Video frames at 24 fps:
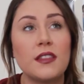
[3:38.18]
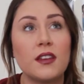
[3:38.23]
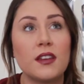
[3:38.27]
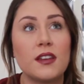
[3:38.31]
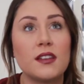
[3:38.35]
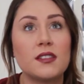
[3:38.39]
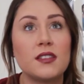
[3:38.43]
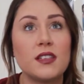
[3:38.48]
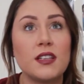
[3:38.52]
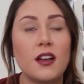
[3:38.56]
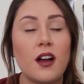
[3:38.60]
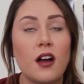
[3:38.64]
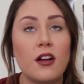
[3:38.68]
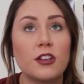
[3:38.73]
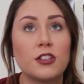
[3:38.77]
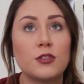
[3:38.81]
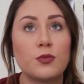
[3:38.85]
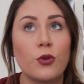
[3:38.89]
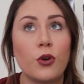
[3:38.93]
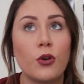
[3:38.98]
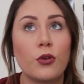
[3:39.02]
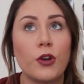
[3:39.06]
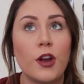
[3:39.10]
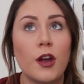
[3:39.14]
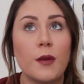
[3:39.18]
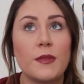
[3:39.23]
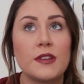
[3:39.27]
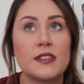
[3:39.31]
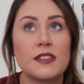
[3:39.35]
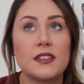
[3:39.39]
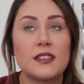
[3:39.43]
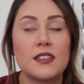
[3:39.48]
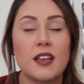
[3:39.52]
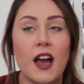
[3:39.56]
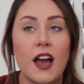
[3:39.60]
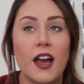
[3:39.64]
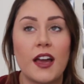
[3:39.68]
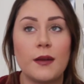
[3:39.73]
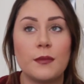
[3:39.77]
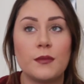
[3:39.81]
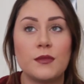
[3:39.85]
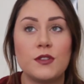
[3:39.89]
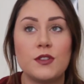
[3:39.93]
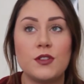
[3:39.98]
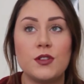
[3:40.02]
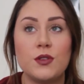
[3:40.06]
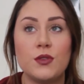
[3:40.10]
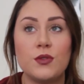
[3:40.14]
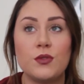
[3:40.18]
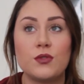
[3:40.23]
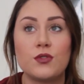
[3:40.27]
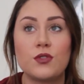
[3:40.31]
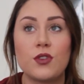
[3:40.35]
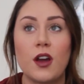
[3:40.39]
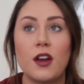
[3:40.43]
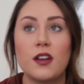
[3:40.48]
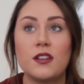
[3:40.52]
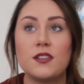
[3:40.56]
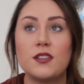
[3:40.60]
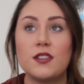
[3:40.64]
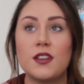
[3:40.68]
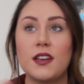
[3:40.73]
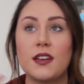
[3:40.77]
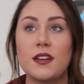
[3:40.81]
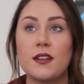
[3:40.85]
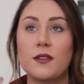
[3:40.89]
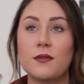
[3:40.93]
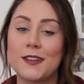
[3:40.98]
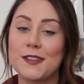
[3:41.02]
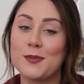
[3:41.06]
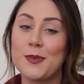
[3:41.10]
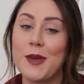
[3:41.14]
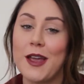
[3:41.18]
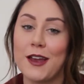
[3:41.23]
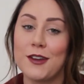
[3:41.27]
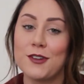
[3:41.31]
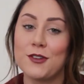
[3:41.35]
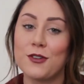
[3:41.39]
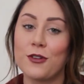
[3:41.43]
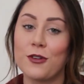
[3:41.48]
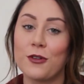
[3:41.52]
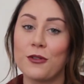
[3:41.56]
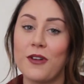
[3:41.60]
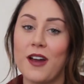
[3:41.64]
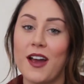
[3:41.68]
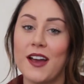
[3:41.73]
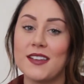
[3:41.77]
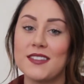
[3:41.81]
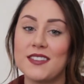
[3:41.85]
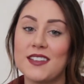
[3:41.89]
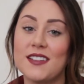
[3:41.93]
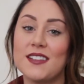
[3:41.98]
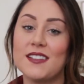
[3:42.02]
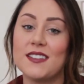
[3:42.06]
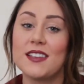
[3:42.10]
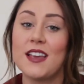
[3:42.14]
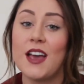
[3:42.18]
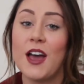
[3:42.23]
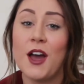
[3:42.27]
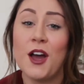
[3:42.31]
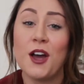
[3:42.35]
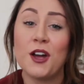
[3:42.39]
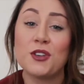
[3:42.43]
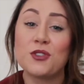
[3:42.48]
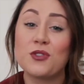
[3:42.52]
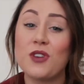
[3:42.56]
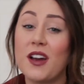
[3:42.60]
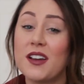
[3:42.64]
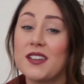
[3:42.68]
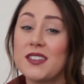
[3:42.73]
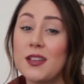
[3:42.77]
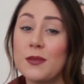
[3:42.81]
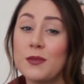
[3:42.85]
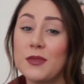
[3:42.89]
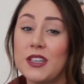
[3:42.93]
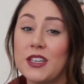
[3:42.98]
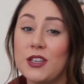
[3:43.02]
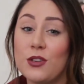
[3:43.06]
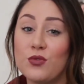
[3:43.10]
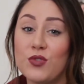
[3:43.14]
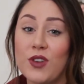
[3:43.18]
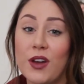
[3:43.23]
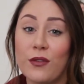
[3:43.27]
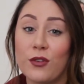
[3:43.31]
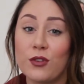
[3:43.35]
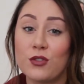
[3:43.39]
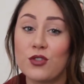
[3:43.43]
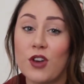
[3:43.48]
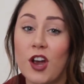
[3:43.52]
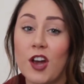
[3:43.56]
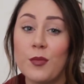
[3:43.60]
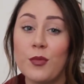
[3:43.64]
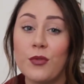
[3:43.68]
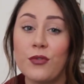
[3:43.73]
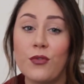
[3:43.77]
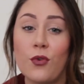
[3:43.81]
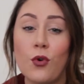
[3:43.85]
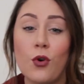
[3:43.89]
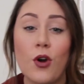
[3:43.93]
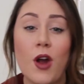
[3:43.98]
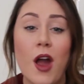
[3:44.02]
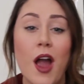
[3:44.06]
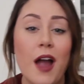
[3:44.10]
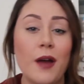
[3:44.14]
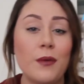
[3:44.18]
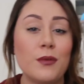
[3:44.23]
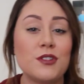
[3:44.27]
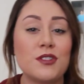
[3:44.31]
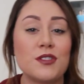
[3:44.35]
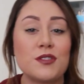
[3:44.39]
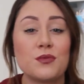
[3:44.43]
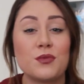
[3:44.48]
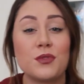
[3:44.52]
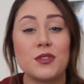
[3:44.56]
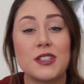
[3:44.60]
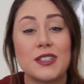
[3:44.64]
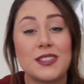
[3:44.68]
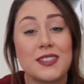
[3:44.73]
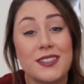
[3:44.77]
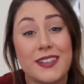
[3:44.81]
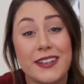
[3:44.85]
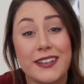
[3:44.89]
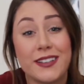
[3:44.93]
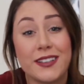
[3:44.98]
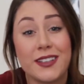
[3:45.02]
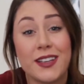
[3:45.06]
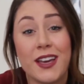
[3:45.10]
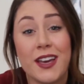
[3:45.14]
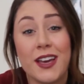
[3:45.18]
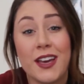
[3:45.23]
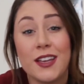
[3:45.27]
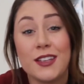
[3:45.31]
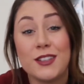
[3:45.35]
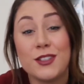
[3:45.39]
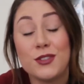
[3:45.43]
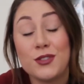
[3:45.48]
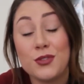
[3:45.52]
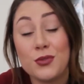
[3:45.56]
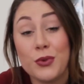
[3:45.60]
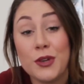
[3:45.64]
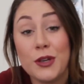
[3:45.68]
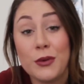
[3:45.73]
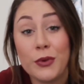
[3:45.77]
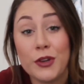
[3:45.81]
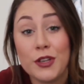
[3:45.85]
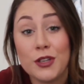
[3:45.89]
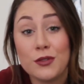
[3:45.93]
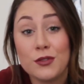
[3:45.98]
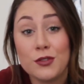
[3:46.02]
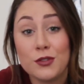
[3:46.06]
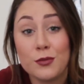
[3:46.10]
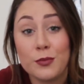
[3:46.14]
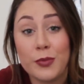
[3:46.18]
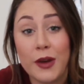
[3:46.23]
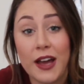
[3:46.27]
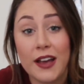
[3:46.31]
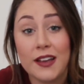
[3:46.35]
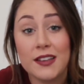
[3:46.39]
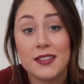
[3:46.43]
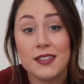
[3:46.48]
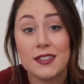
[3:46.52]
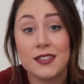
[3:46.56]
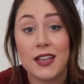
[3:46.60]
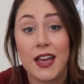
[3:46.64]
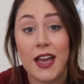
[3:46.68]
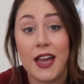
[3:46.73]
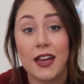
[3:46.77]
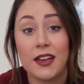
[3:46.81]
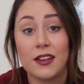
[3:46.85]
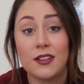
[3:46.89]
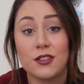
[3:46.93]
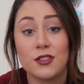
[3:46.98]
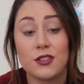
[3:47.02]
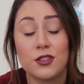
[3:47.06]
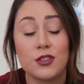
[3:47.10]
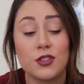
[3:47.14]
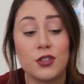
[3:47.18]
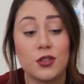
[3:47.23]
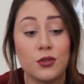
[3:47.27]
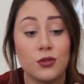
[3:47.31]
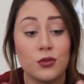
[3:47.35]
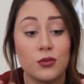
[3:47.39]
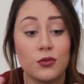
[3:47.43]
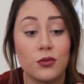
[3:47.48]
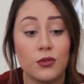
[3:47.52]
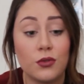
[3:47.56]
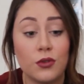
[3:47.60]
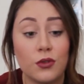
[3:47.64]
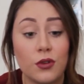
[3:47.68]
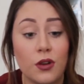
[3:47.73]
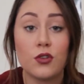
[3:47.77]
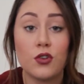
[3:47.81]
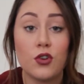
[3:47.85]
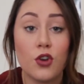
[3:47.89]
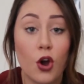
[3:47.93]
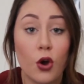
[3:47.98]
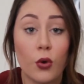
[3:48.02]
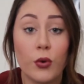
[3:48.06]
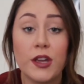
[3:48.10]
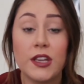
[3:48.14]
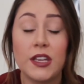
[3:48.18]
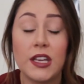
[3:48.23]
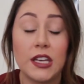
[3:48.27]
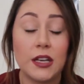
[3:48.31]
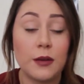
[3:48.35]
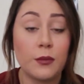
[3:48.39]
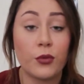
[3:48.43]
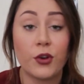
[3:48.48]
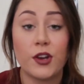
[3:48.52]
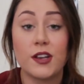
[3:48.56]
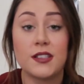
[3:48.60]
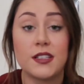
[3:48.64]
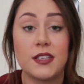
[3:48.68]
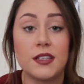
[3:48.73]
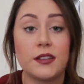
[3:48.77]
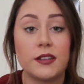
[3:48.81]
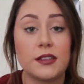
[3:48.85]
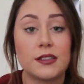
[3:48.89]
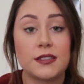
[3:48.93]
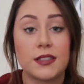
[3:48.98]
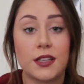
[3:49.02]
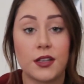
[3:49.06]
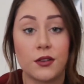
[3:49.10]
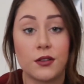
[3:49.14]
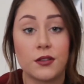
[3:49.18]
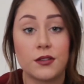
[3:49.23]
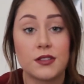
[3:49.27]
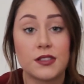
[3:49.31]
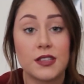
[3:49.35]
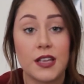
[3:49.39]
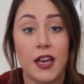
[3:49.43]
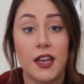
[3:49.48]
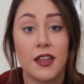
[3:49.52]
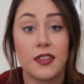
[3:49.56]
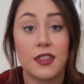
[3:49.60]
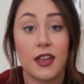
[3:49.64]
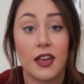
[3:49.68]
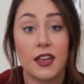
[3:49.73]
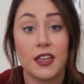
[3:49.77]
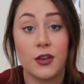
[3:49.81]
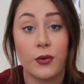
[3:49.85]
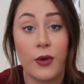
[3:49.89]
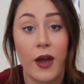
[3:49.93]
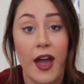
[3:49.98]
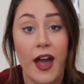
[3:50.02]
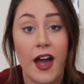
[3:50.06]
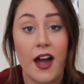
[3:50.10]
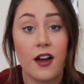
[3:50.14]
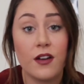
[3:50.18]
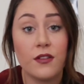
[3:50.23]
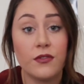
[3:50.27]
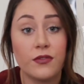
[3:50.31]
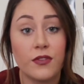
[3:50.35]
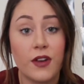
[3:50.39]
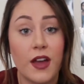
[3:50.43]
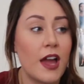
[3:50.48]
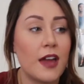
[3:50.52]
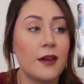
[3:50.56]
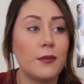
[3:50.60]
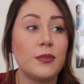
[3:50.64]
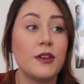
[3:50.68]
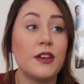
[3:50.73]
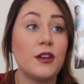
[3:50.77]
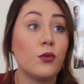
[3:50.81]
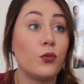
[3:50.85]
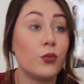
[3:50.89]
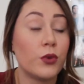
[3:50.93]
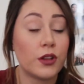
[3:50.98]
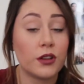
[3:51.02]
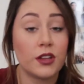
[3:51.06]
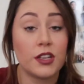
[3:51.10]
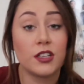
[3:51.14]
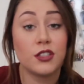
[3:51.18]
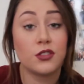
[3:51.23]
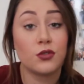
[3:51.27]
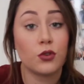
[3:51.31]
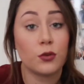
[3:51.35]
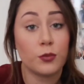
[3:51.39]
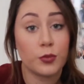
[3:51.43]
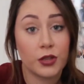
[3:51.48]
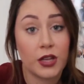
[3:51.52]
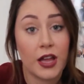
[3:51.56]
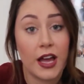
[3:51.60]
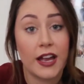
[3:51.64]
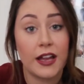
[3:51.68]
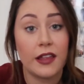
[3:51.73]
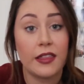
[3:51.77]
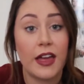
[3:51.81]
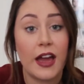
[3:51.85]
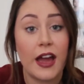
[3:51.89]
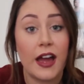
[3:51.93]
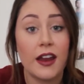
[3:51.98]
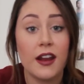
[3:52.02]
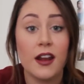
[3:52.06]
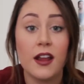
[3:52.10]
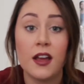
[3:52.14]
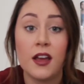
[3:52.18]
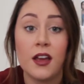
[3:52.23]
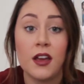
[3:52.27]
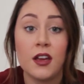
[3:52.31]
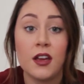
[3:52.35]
the Disney College program is a time to try to expand your horizons, try something you've never tried before. I would just really stick to doing what you do best and to knowing and embracing the skills that you have and being willing to apply that